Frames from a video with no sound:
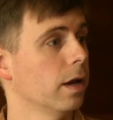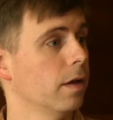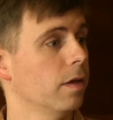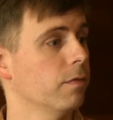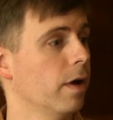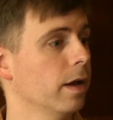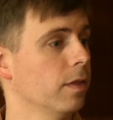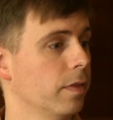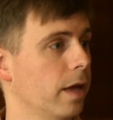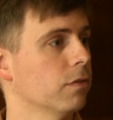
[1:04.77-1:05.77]
And they
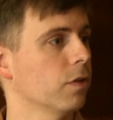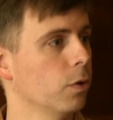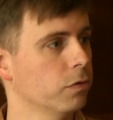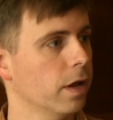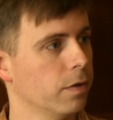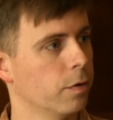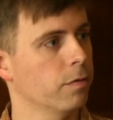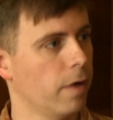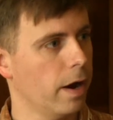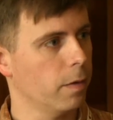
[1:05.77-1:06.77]
find that slows down their
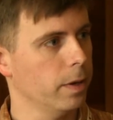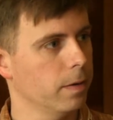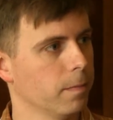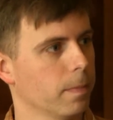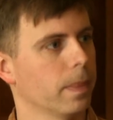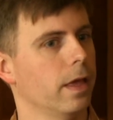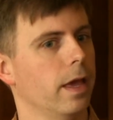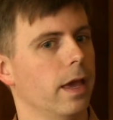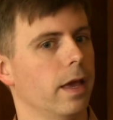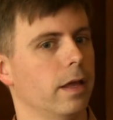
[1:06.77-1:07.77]
environment
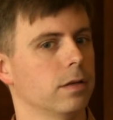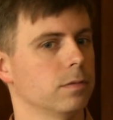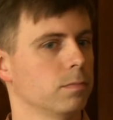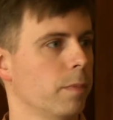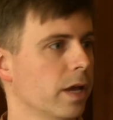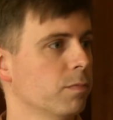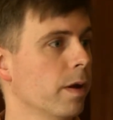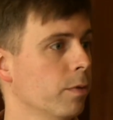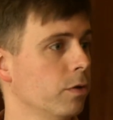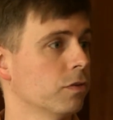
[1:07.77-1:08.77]
and makes
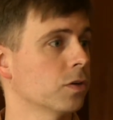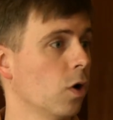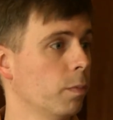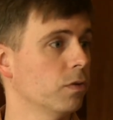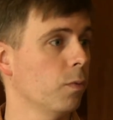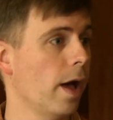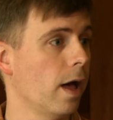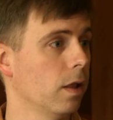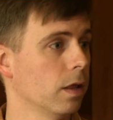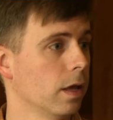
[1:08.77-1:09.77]
memory usage go up as
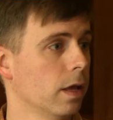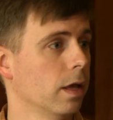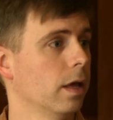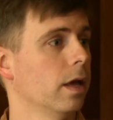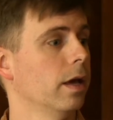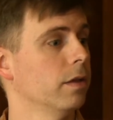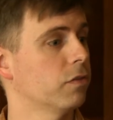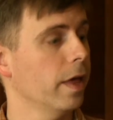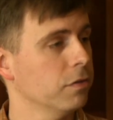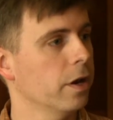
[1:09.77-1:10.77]
well. And
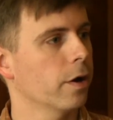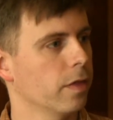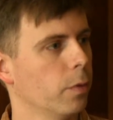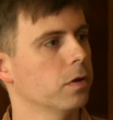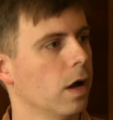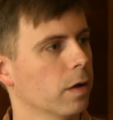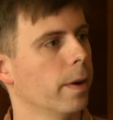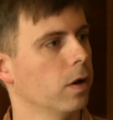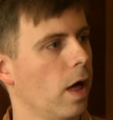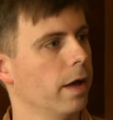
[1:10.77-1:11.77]
so that's an area that we talk
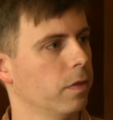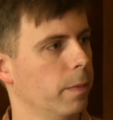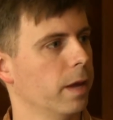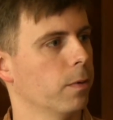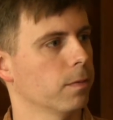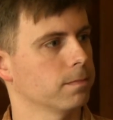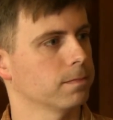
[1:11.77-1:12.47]
about a lot in the paper.